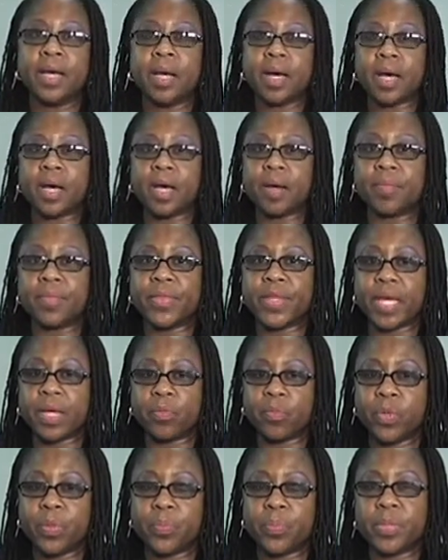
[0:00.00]
that
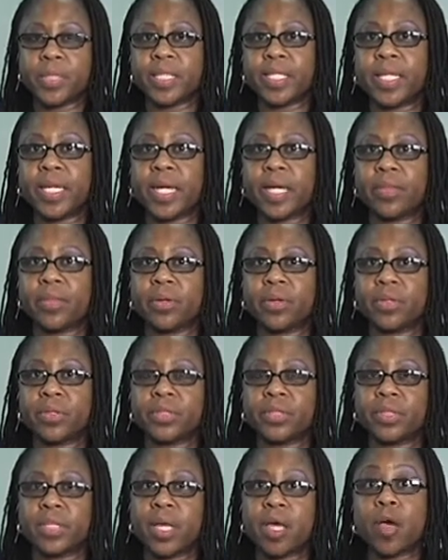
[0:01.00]
we put together
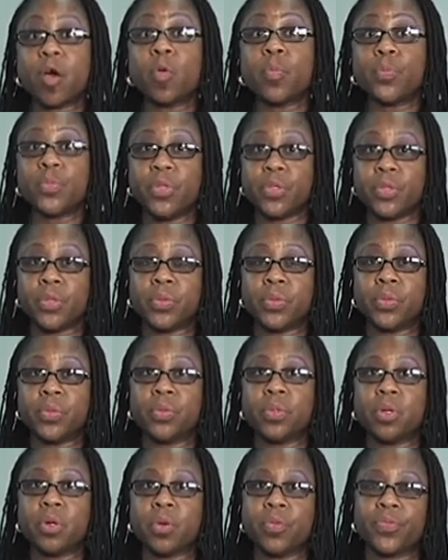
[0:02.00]
to help you
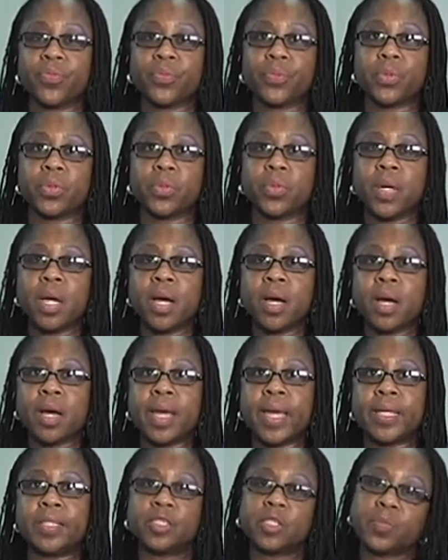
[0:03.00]
go through
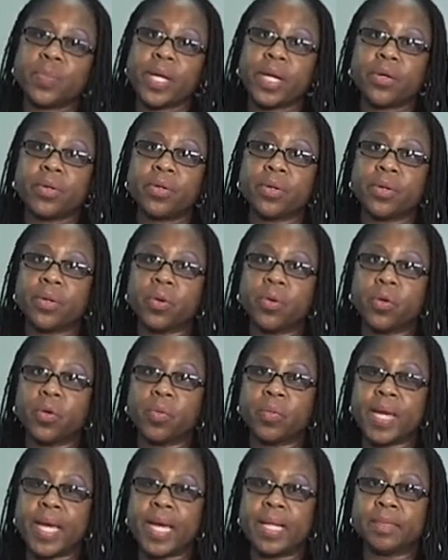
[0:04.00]
and inspect your
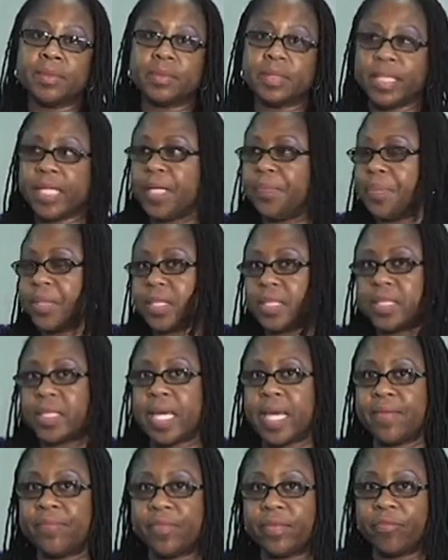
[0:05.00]
home and keep it
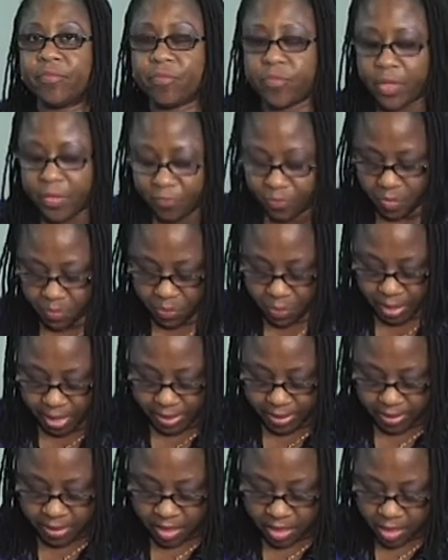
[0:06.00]
safe and free from
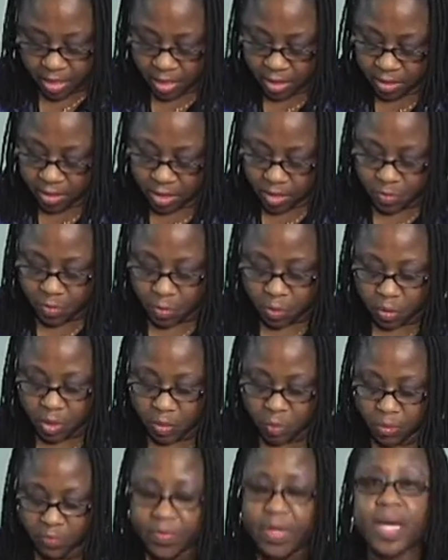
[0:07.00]
pests. Number
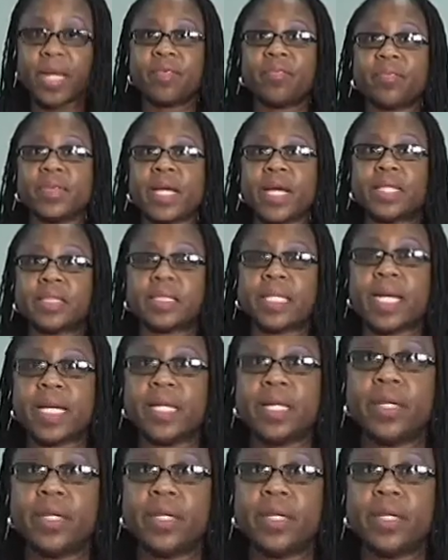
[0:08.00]
one, we've got a flashlight